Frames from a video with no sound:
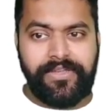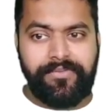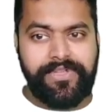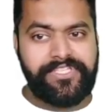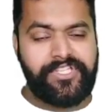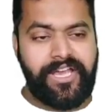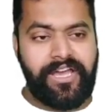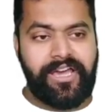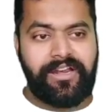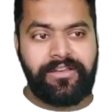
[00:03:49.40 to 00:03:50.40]
which
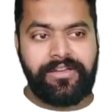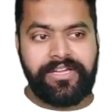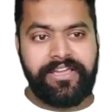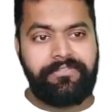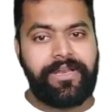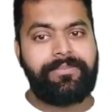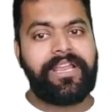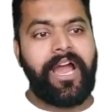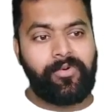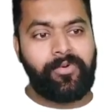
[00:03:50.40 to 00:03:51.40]
are developed
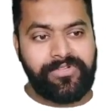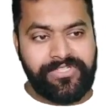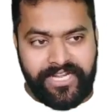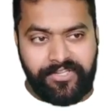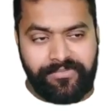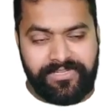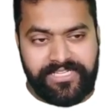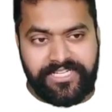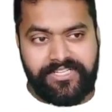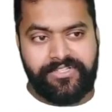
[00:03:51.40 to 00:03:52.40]
outside
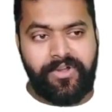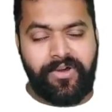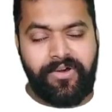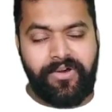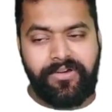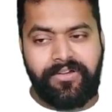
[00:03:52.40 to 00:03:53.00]
kubernetes org